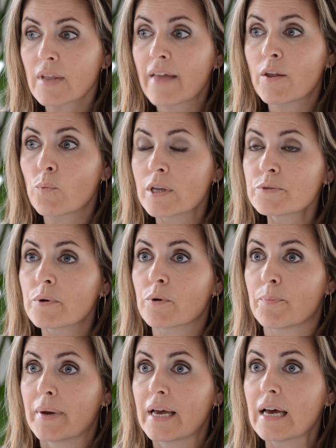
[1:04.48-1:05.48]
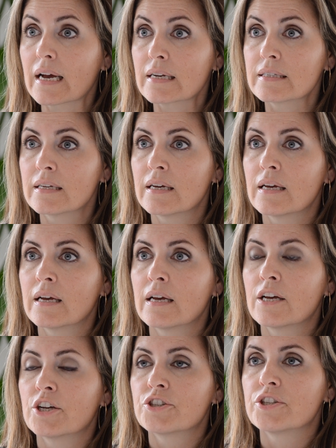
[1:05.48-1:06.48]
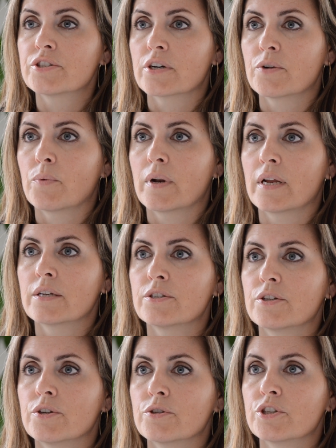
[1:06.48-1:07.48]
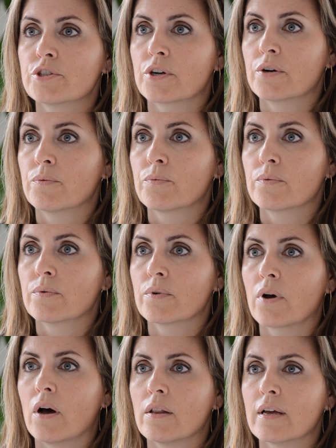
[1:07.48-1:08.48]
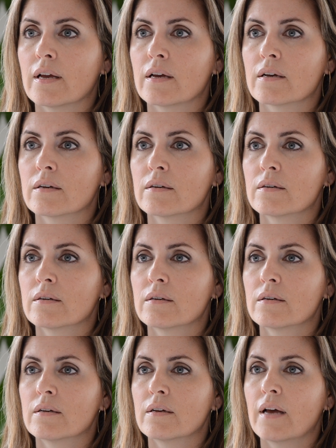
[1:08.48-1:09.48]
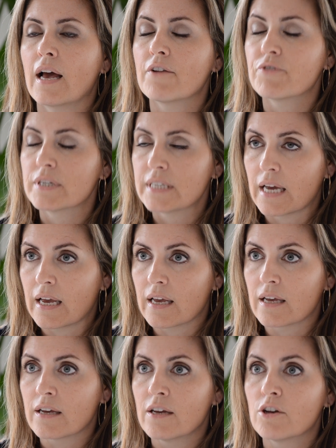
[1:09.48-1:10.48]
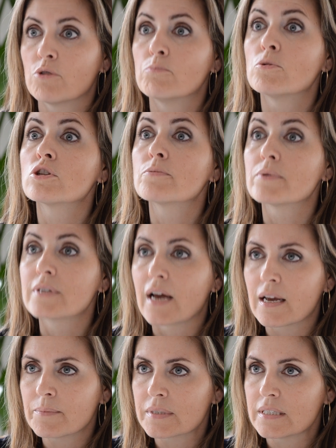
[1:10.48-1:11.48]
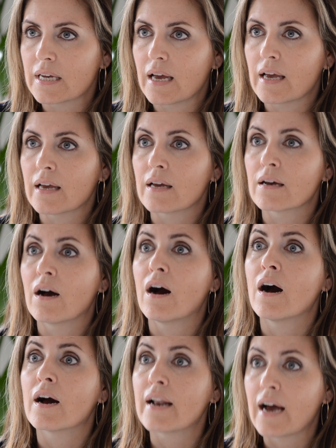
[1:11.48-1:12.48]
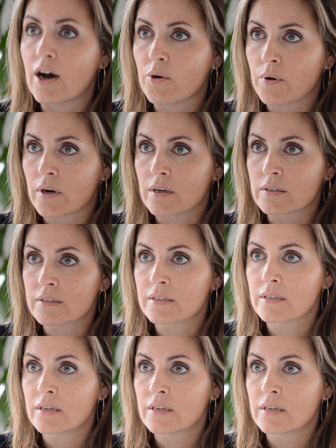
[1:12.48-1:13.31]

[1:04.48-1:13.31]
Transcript: And then once we were picked, she started calling every day, multiple times a day, odd hours.